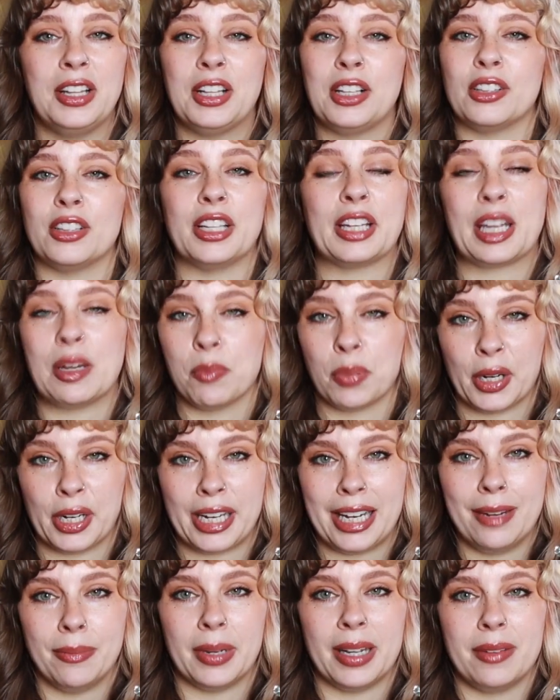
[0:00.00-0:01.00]
looking
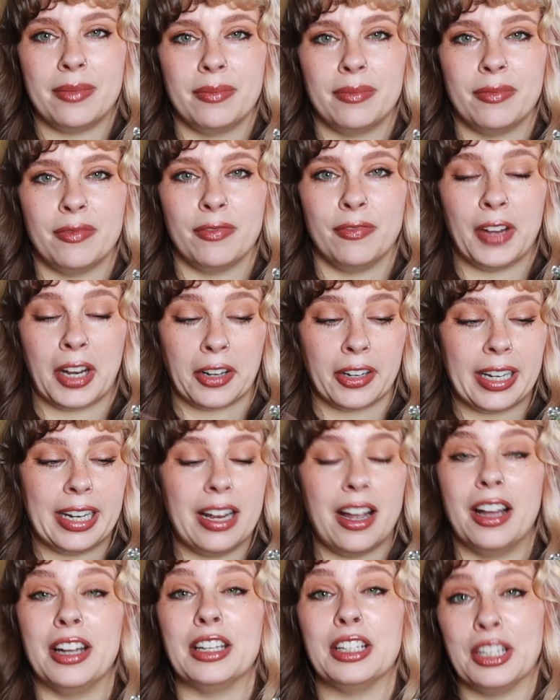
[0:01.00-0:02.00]
pretty but very
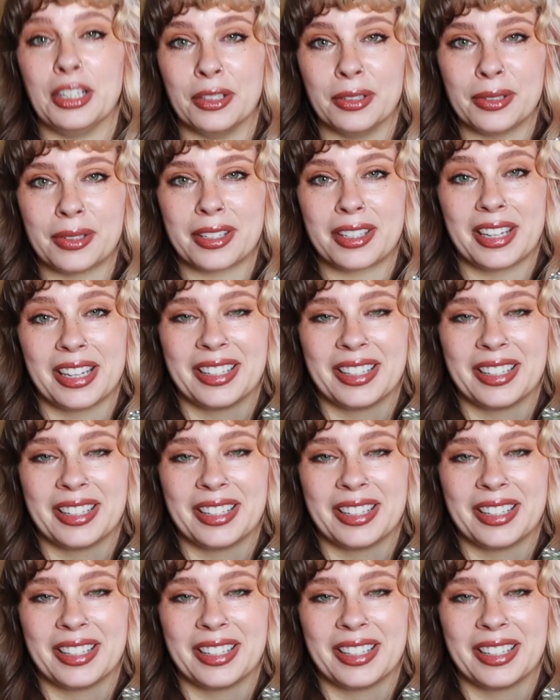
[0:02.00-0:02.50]
unused